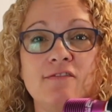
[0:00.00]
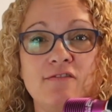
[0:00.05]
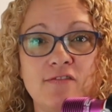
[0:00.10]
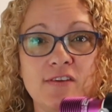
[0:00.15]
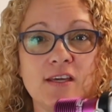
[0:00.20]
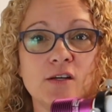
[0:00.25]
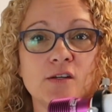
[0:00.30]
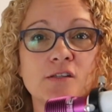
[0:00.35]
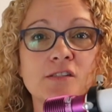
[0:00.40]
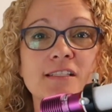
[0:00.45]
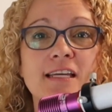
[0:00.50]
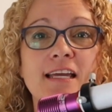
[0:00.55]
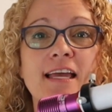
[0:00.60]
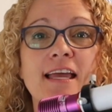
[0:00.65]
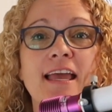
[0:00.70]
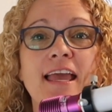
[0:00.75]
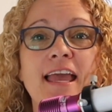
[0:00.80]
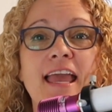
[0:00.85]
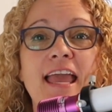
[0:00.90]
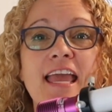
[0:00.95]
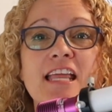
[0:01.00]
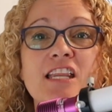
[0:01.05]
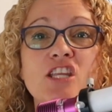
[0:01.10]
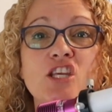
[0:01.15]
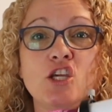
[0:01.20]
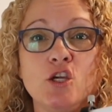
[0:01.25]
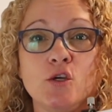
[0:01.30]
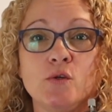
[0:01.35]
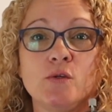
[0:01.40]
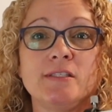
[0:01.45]
field and
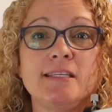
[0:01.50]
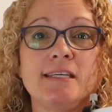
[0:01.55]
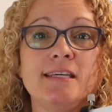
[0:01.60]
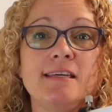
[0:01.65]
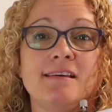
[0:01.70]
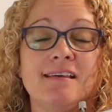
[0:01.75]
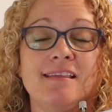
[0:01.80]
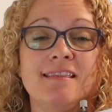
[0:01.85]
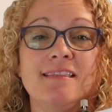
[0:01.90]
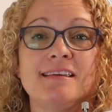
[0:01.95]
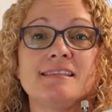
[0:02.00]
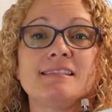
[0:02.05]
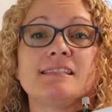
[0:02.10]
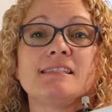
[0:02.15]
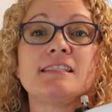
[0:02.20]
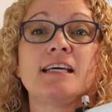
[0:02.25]
using this